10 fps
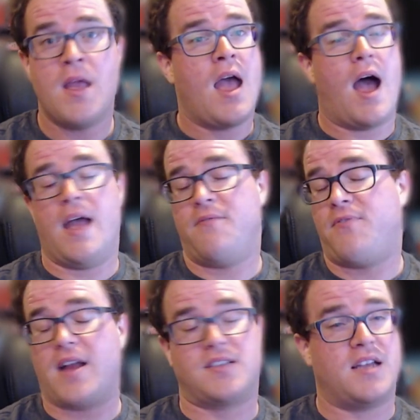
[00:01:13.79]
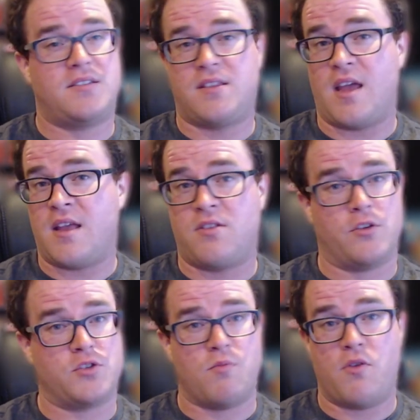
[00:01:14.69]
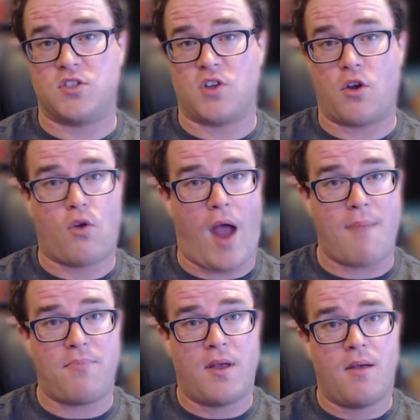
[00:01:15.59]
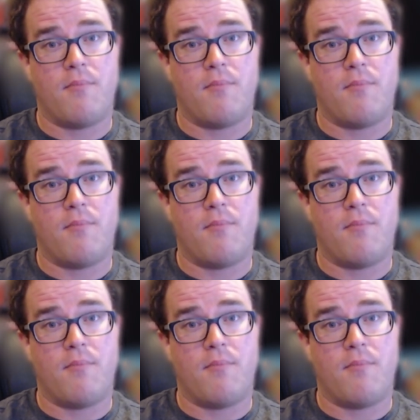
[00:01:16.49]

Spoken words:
In fact, I think those movies are crap,